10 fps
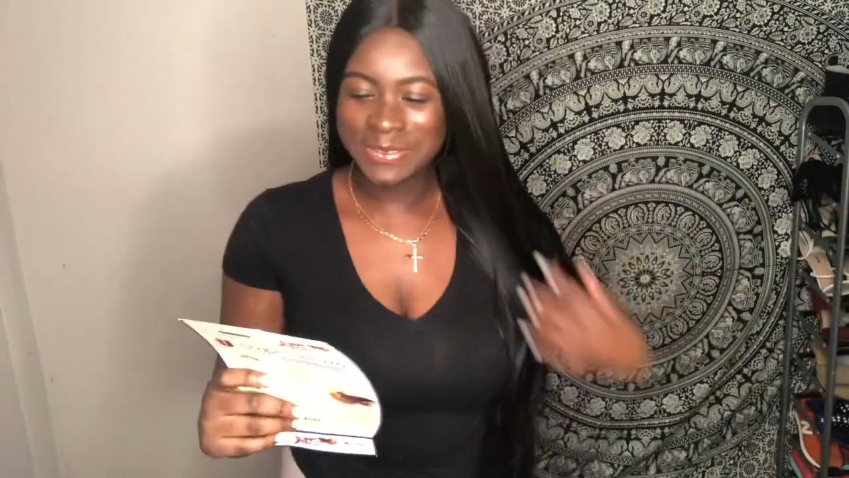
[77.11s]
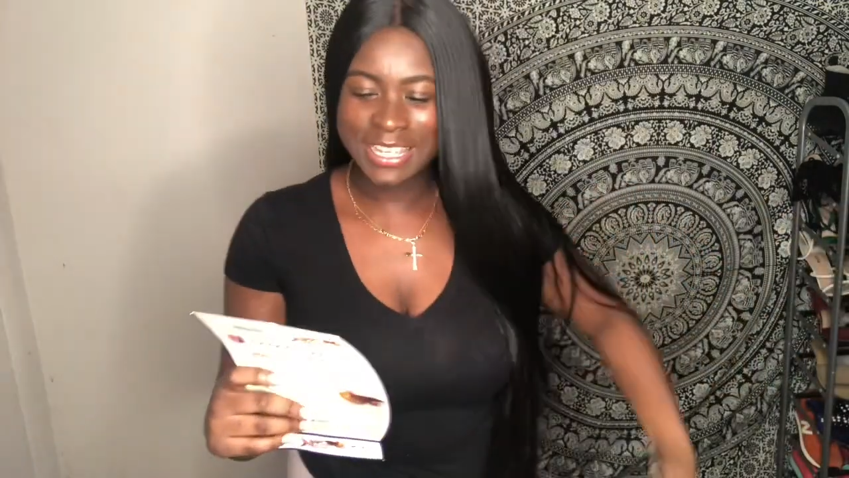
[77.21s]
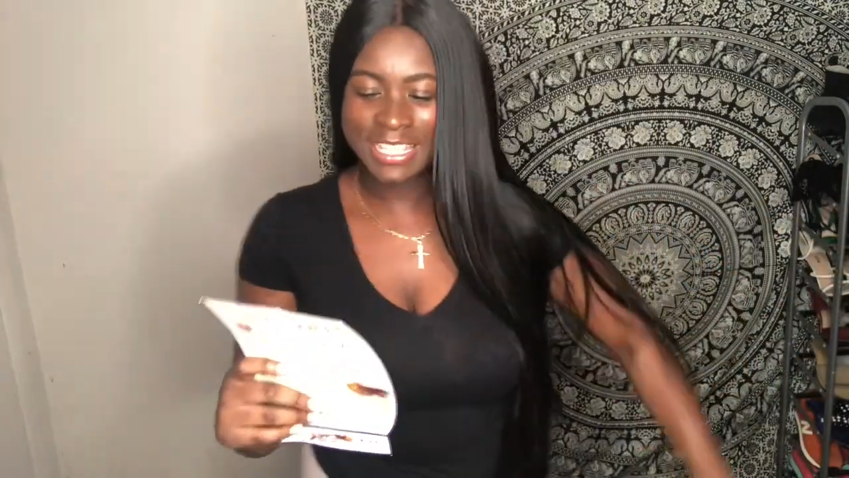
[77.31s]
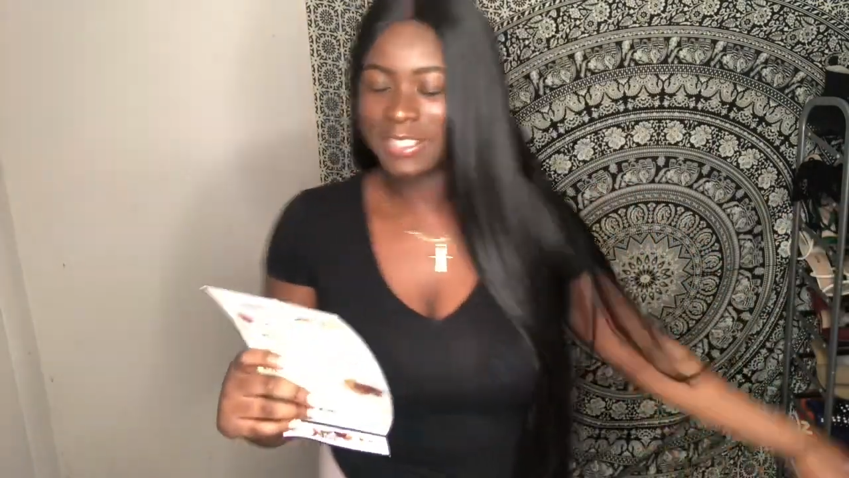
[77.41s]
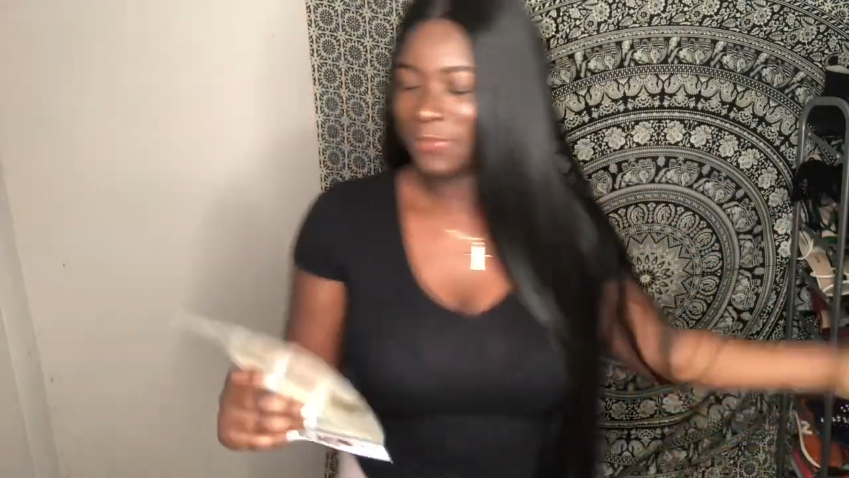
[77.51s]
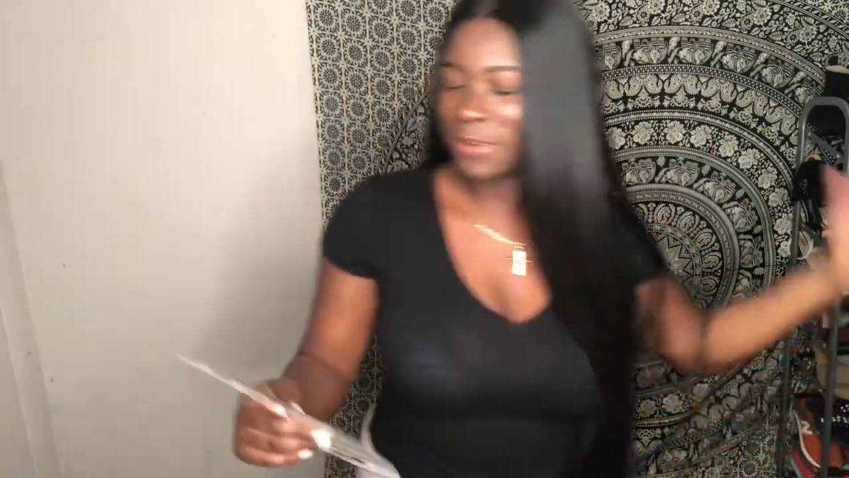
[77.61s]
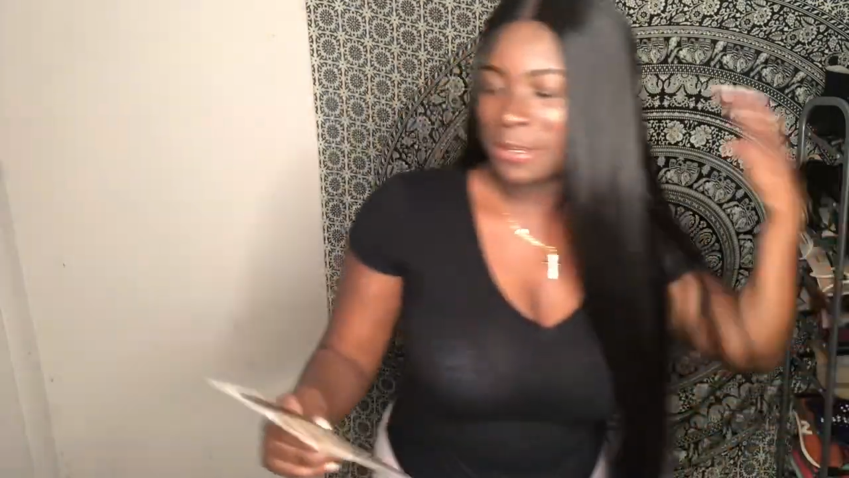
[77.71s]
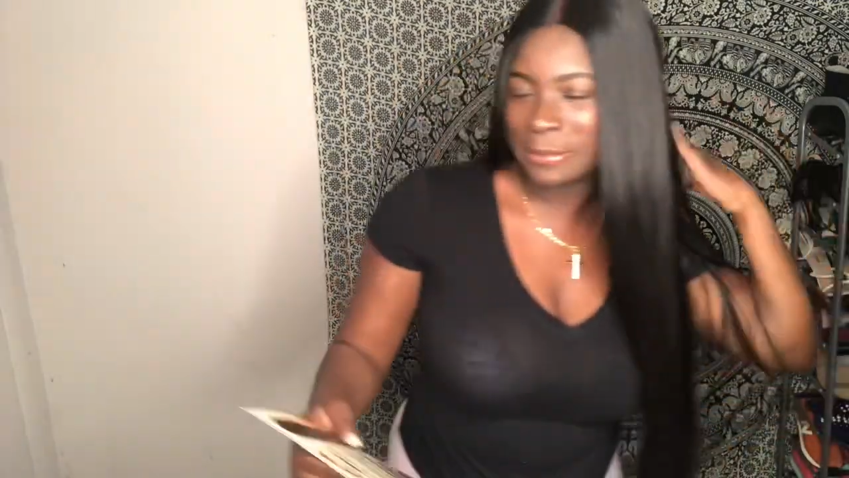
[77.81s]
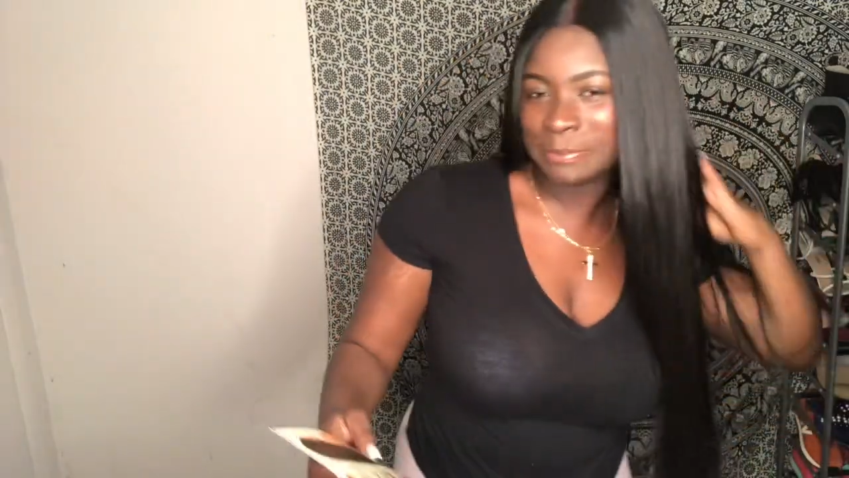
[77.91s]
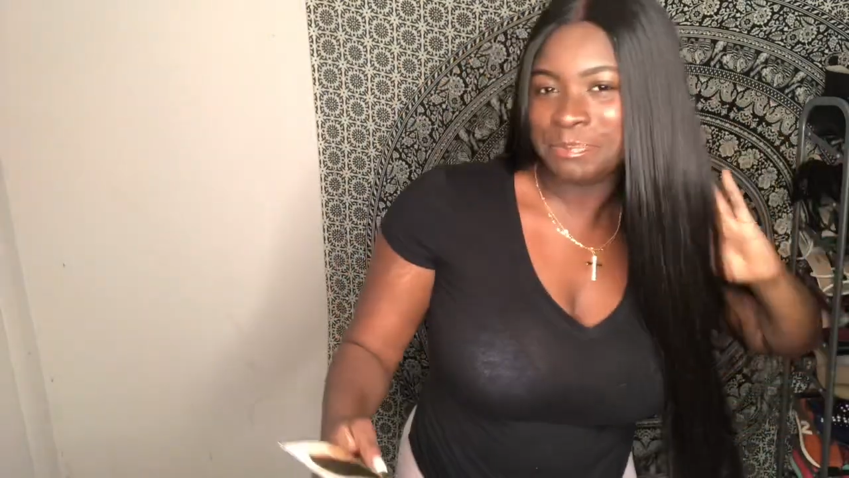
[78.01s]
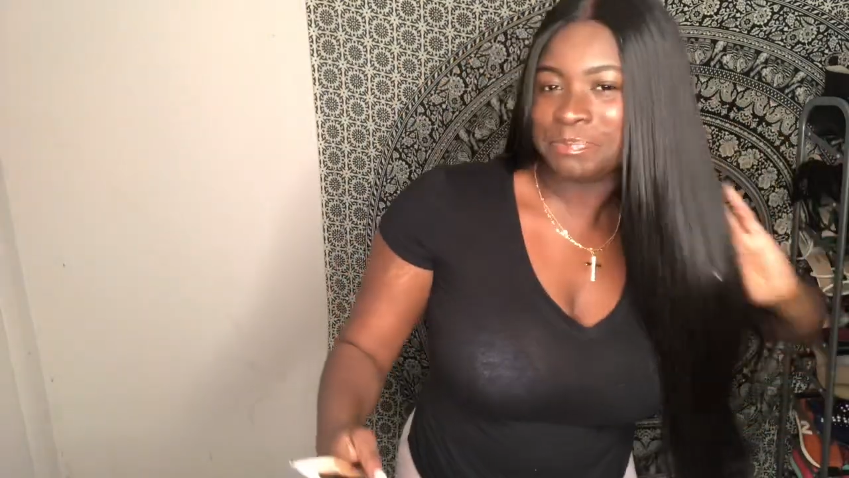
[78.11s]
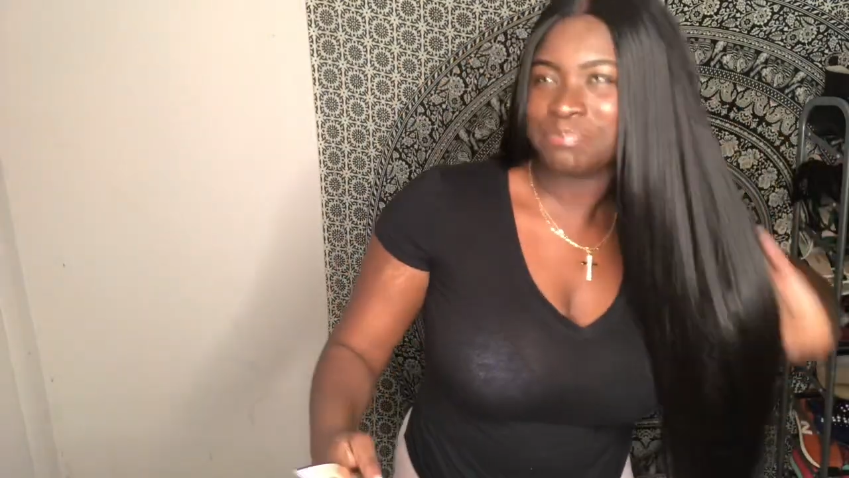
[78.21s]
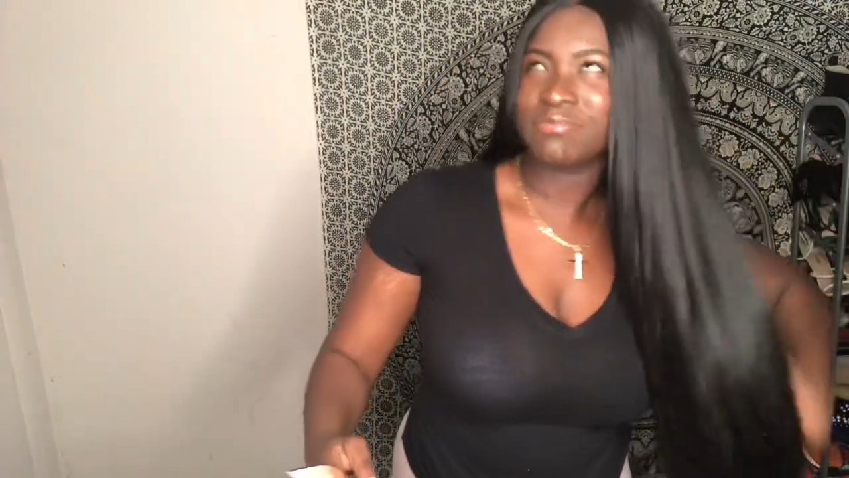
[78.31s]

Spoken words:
wig is from,